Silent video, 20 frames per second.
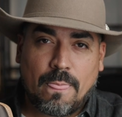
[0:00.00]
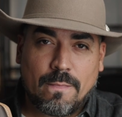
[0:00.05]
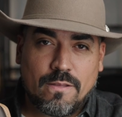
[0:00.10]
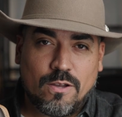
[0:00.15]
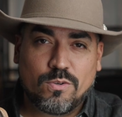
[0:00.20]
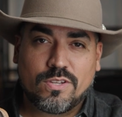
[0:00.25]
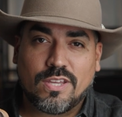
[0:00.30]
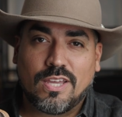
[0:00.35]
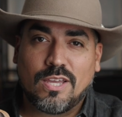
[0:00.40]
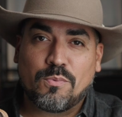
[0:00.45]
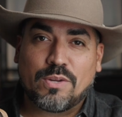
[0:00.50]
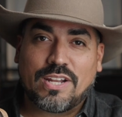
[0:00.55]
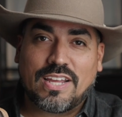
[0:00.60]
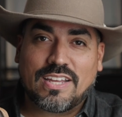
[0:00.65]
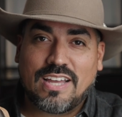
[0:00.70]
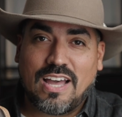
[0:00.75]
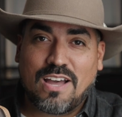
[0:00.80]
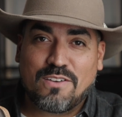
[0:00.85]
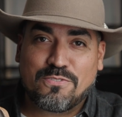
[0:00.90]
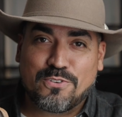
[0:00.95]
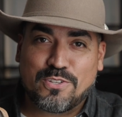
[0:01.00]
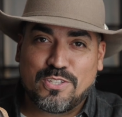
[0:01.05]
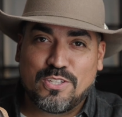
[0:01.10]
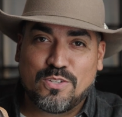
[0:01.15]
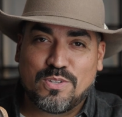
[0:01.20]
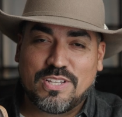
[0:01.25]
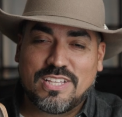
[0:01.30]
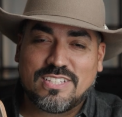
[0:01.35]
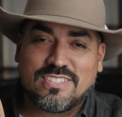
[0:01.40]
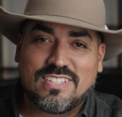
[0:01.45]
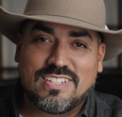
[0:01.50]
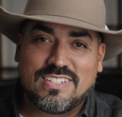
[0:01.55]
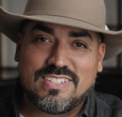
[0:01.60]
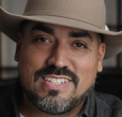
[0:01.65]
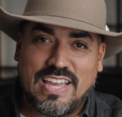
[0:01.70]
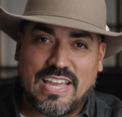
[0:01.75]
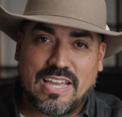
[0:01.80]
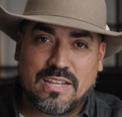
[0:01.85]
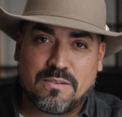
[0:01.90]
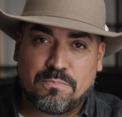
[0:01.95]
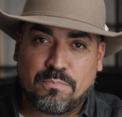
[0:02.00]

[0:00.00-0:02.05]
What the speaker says: Okay, what I got for you is the Dan